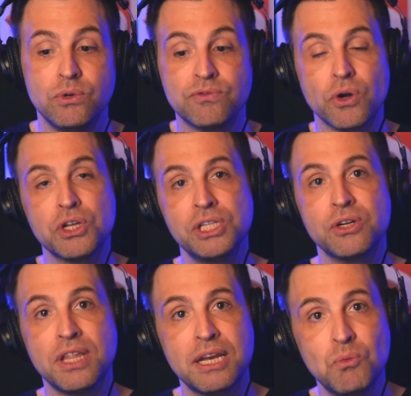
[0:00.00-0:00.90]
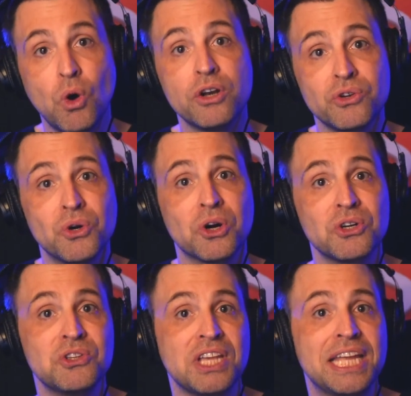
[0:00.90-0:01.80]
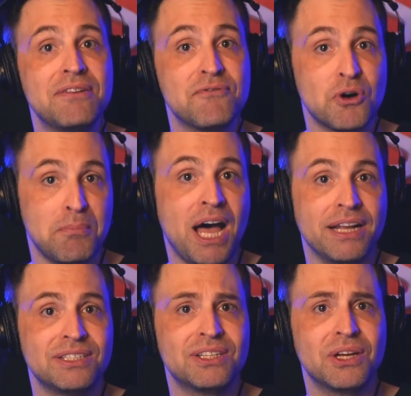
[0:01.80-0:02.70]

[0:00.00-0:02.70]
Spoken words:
it was very clear they didn't want New Yorkers in Vermont,